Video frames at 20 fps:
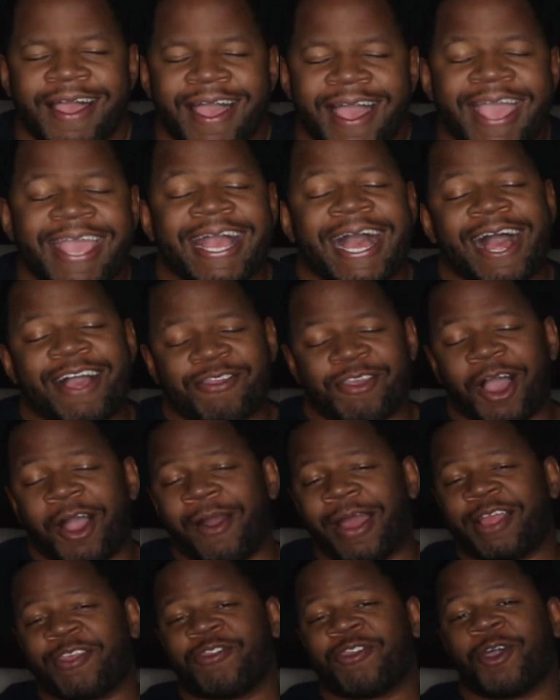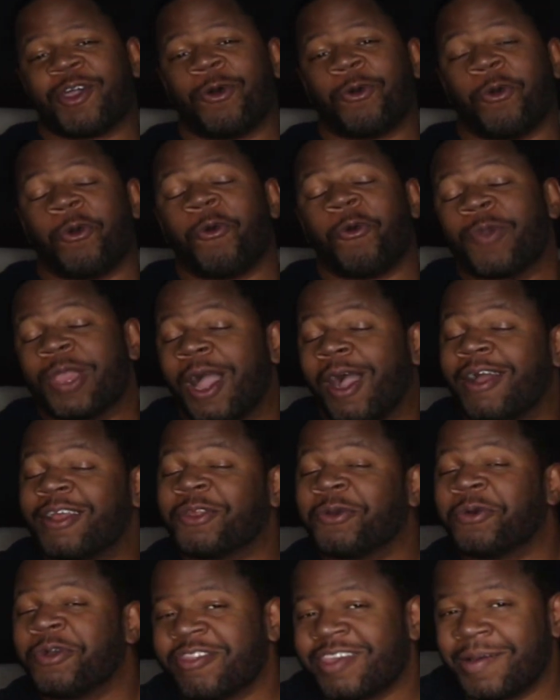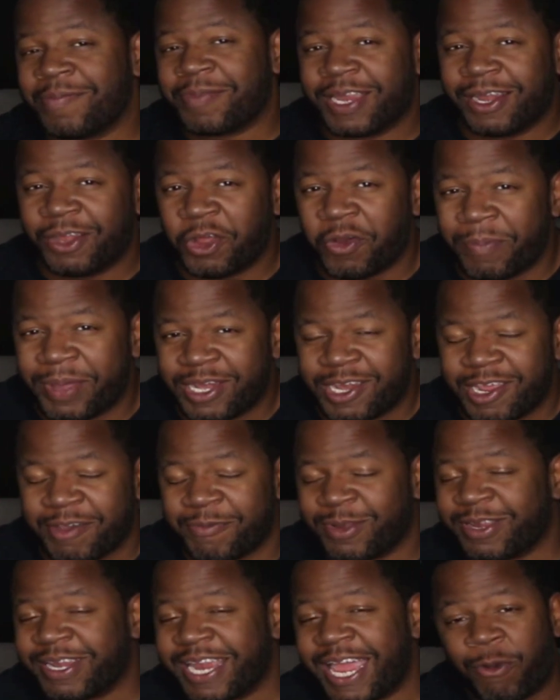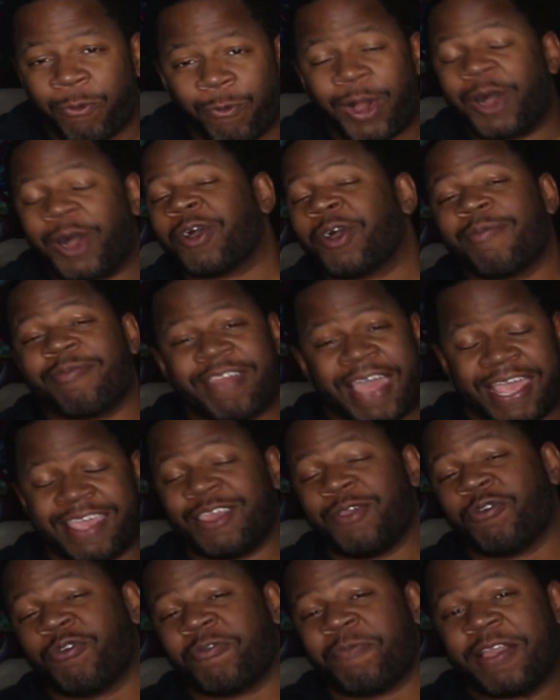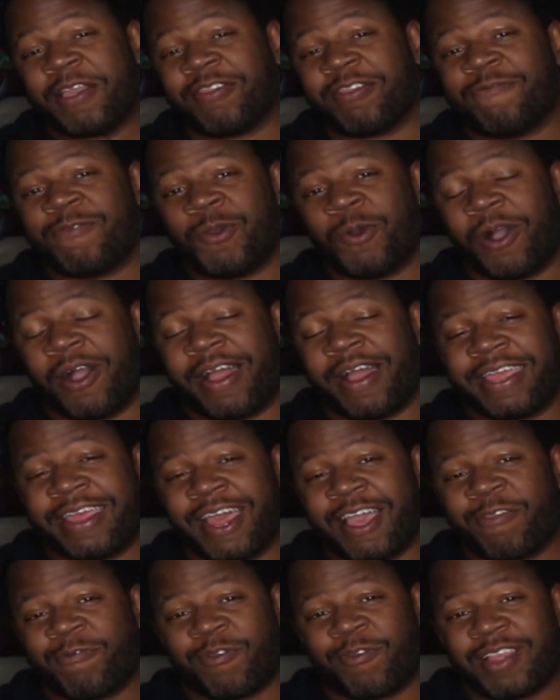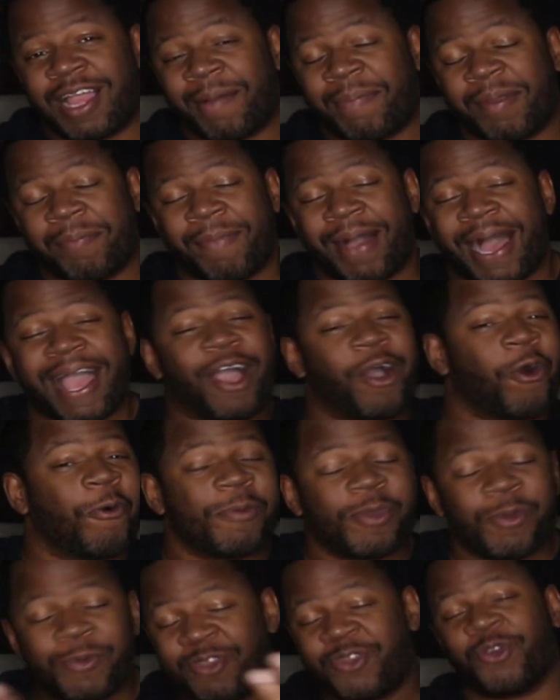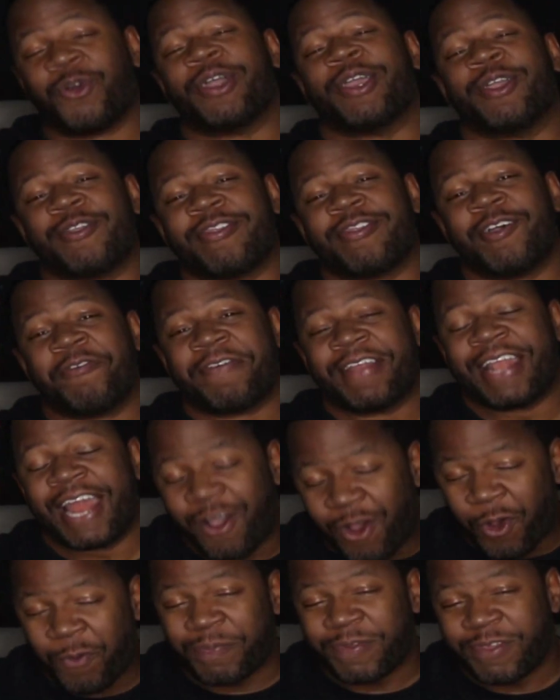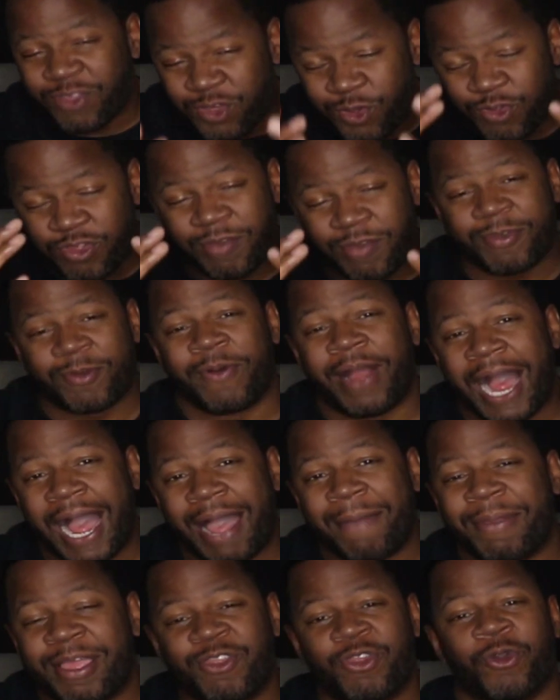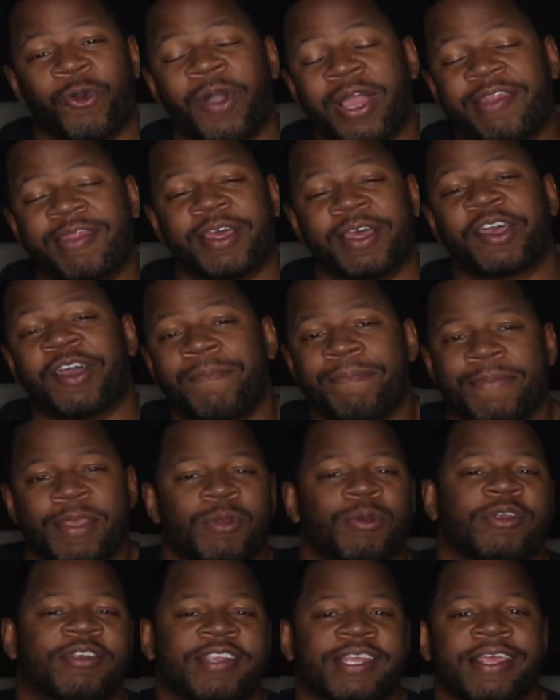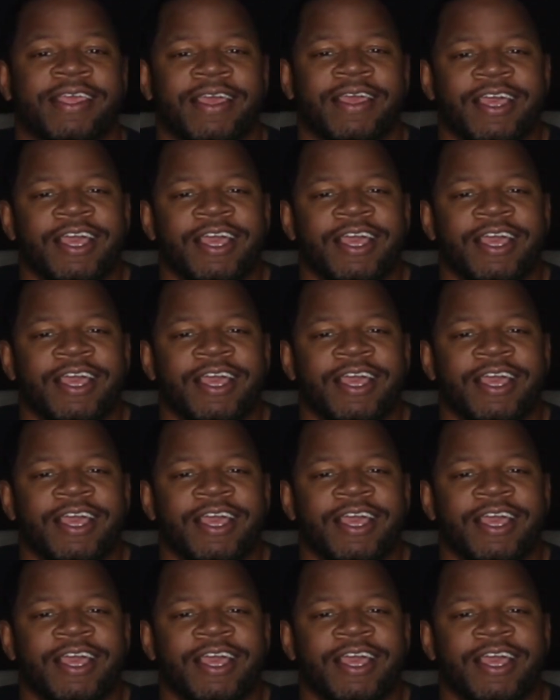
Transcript: Hey guys, all right, so we are doing something a little bit different today. Welcome, thank you, especially if you are a guest for stopping by. I hope you enjoy yourself and I hope that you subscribe and join the community.